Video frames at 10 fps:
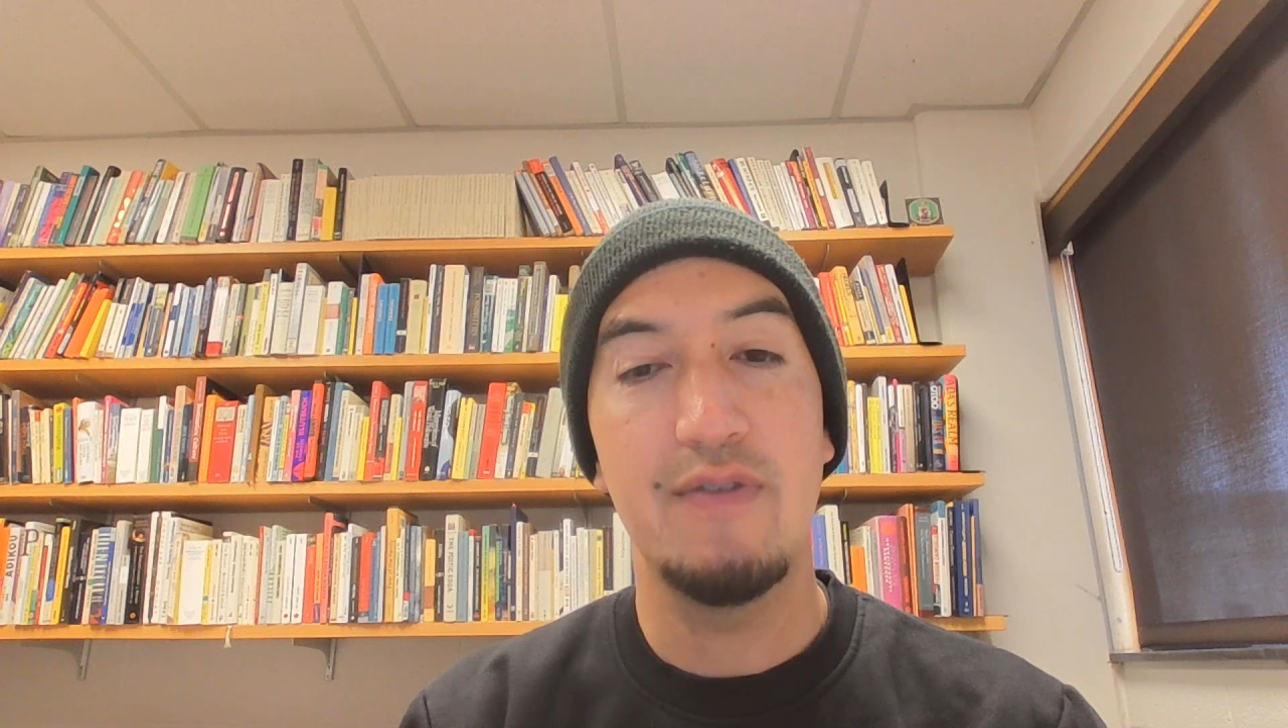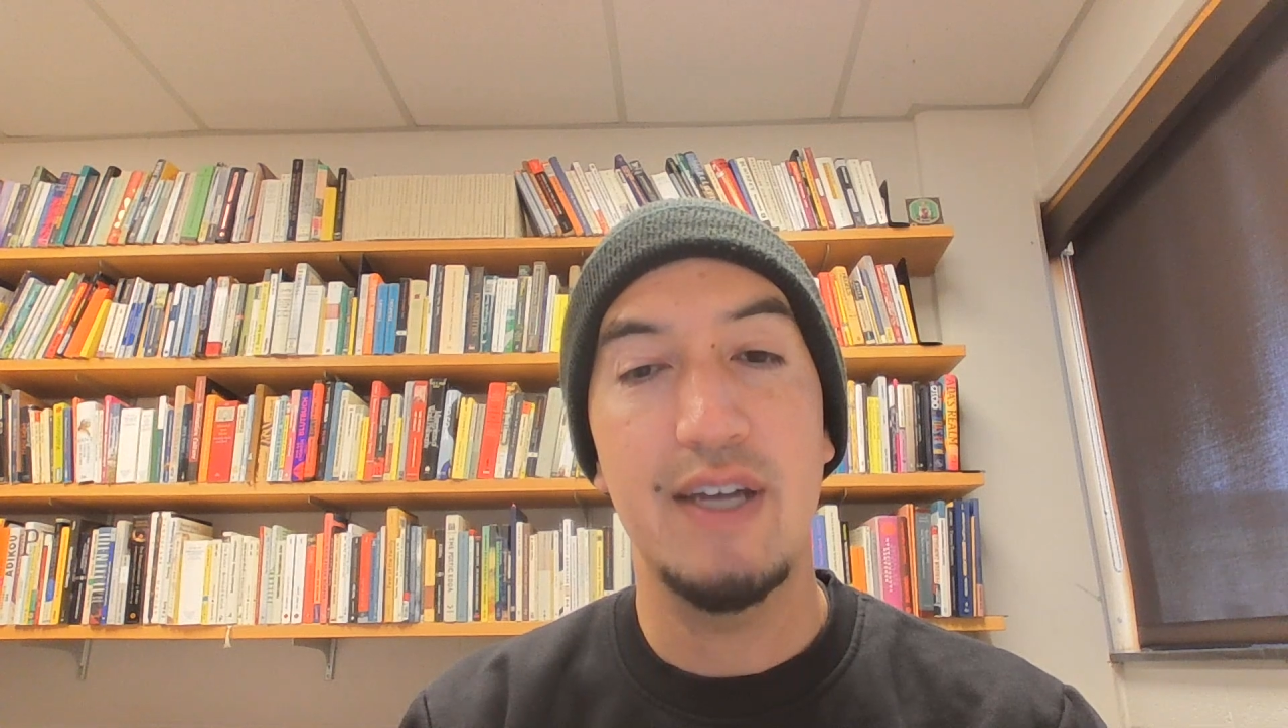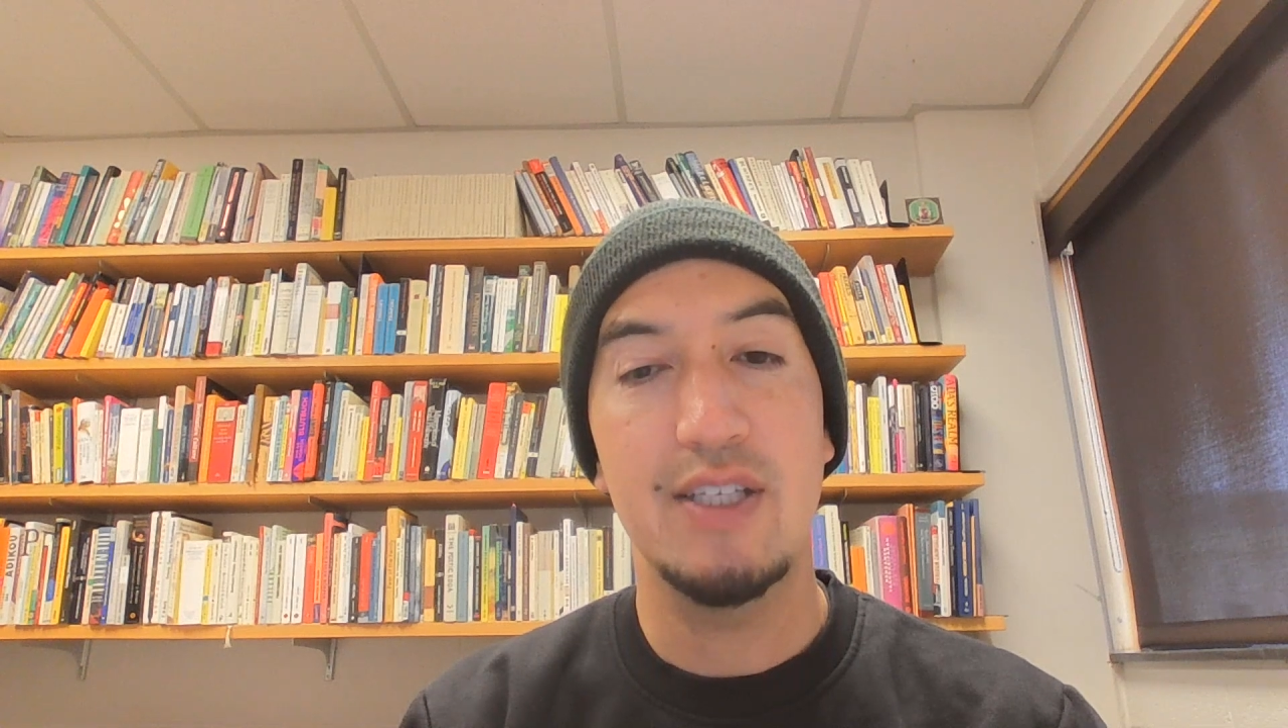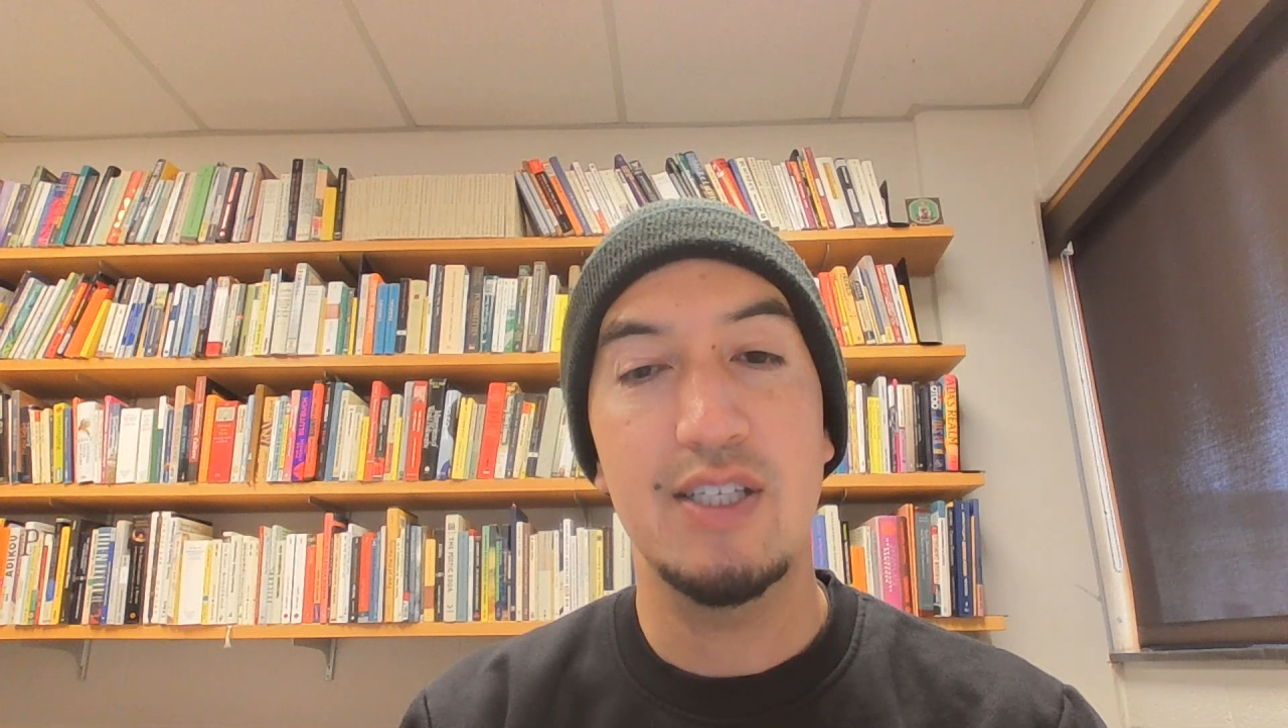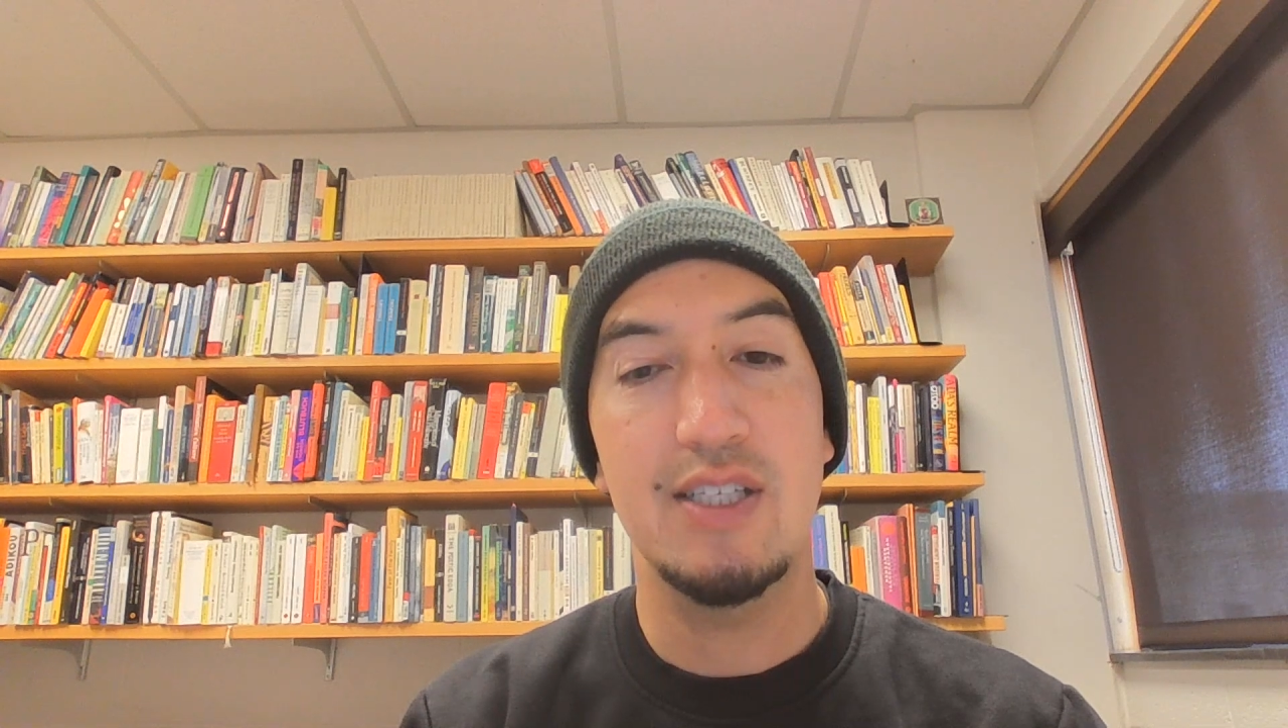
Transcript: advanced